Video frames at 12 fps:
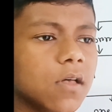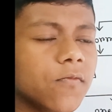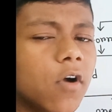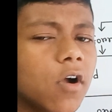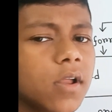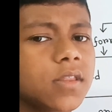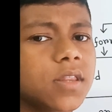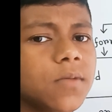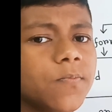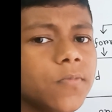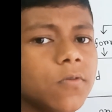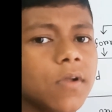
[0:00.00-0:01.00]
for
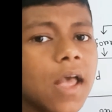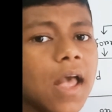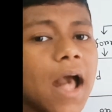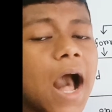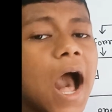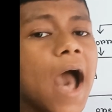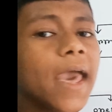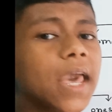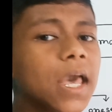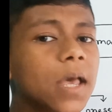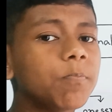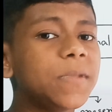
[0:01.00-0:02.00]
example, I
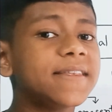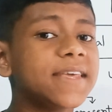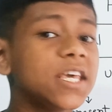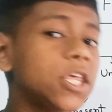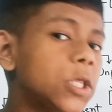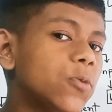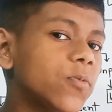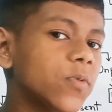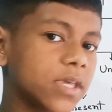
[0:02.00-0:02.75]
am meeting you